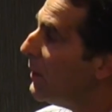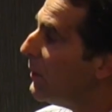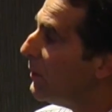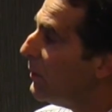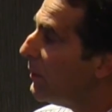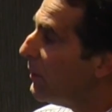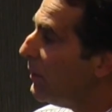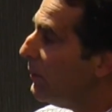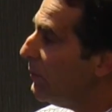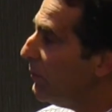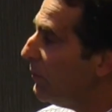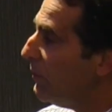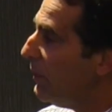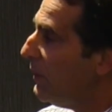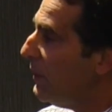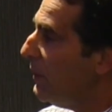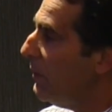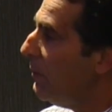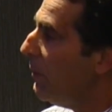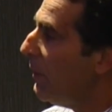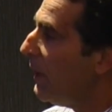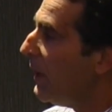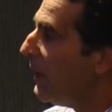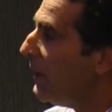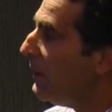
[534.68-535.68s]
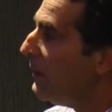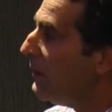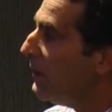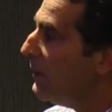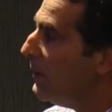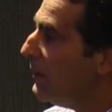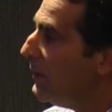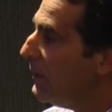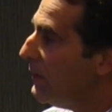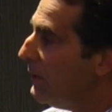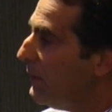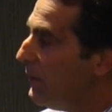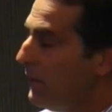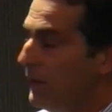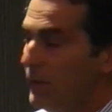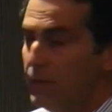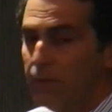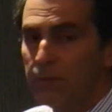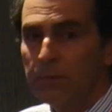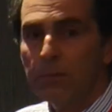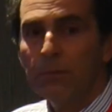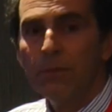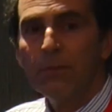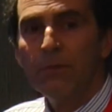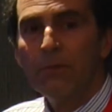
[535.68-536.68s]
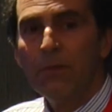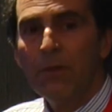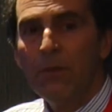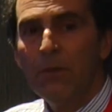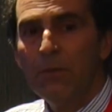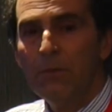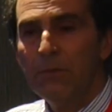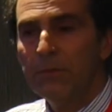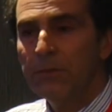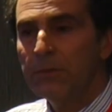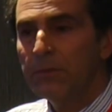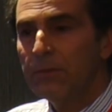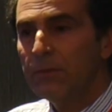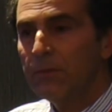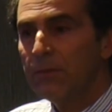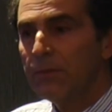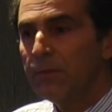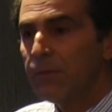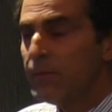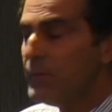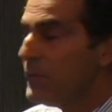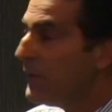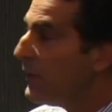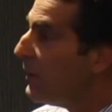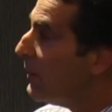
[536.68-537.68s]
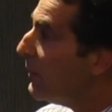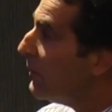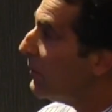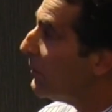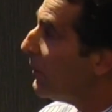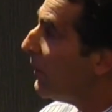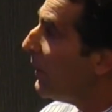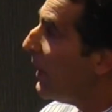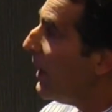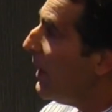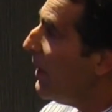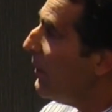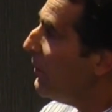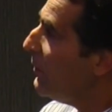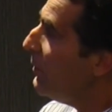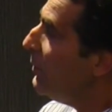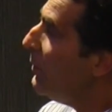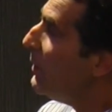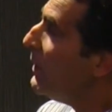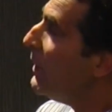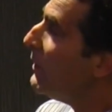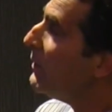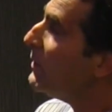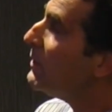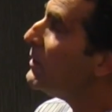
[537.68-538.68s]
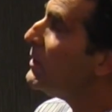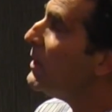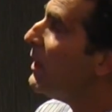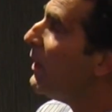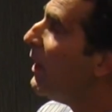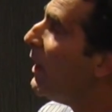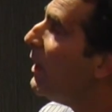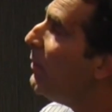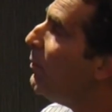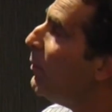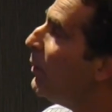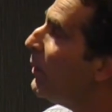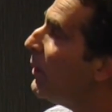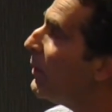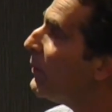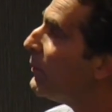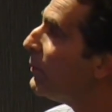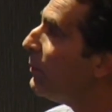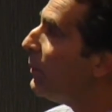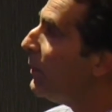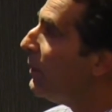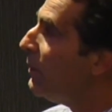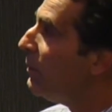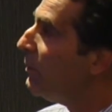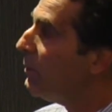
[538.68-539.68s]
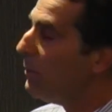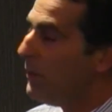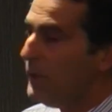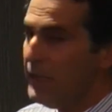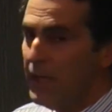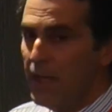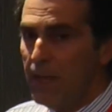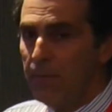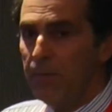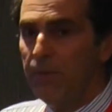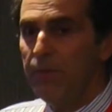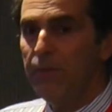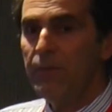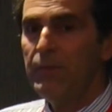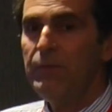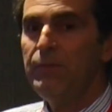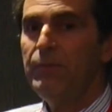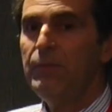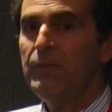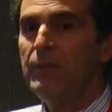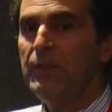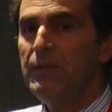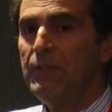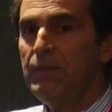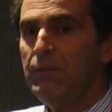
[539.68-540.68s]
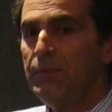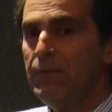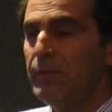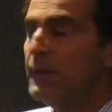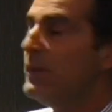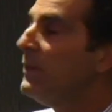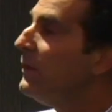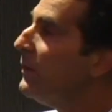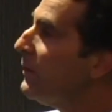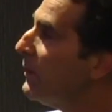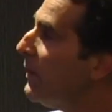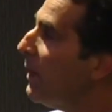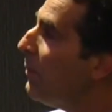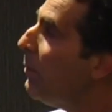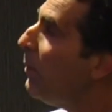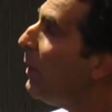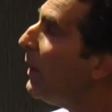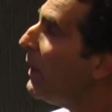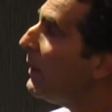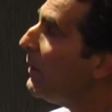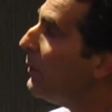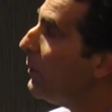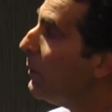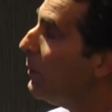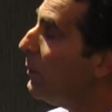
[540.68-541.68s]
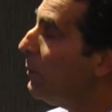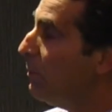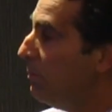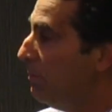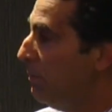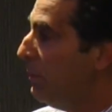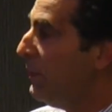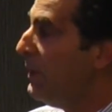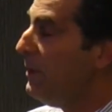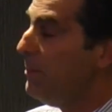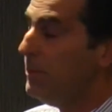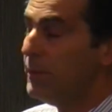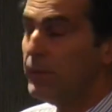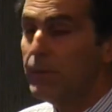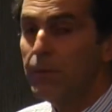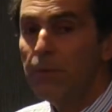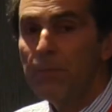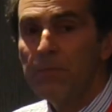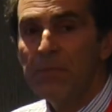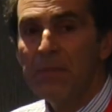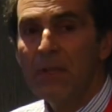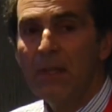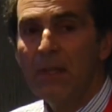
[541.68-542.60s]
you can generate these resolvins. So our thought at the time was, well, what happens if you give someone or people